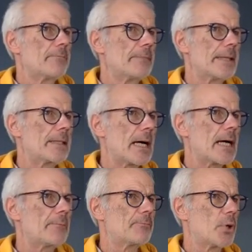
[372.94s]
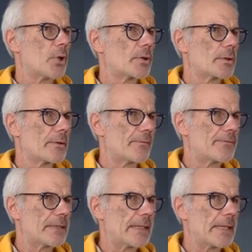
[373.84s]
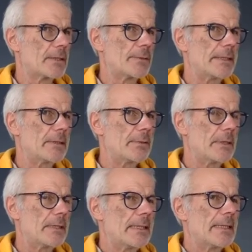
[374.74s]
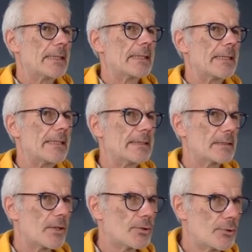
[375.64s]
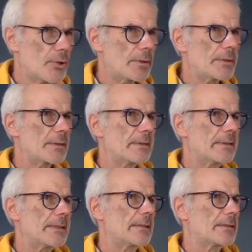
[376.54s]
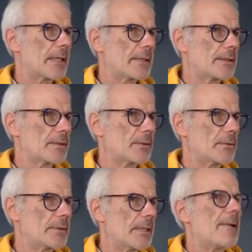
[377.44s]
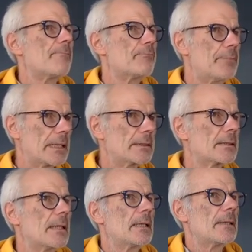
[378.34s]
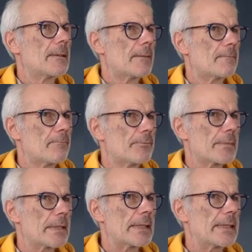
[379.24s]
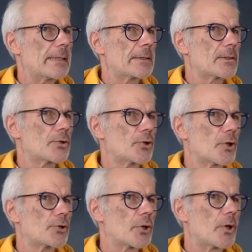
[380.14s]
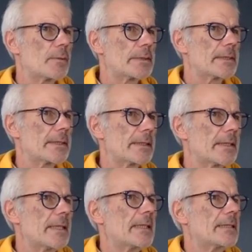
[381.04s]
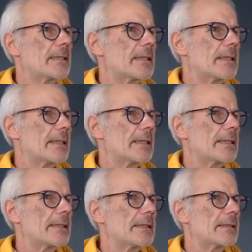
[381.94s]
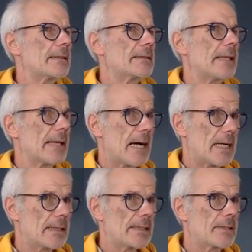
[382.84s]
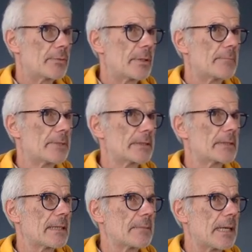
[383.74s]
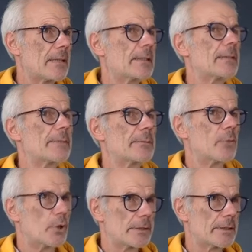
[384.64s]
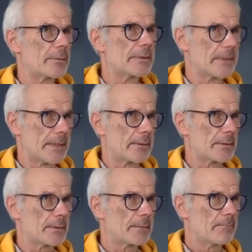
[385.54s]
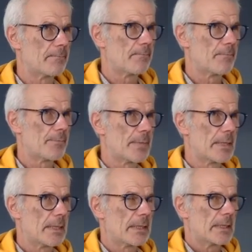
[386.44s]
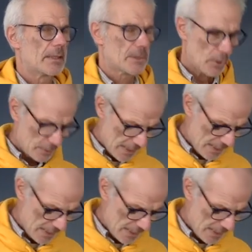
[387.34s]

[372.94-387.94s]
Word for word: men are born free and equal, is not the entire truth, but as George Orwell said, uh, they are equal, but some are a little bit more equal than others. So you